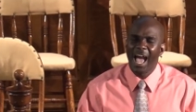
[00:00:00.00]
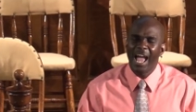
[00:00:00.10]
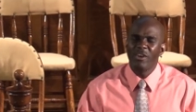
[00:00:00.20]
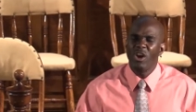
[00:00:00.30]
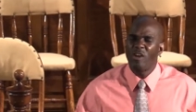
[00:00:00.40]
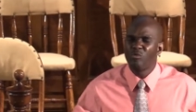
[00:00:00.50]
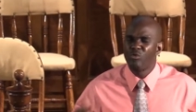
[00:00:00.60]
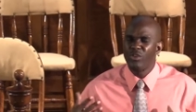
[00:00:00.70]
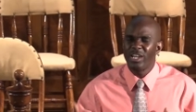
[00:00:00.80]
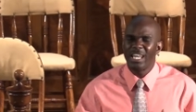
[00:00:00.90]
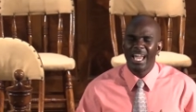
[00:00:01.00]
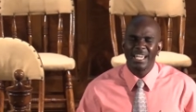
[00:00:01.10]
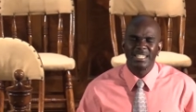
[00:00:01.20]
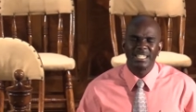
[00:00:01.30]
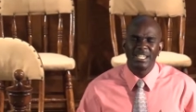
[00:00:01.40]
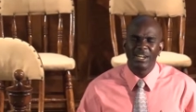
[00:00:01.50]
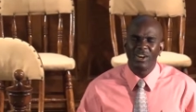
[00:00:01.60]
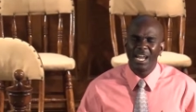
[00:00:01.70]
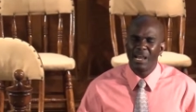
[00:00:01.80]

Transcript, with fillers: and not realizing, dear God,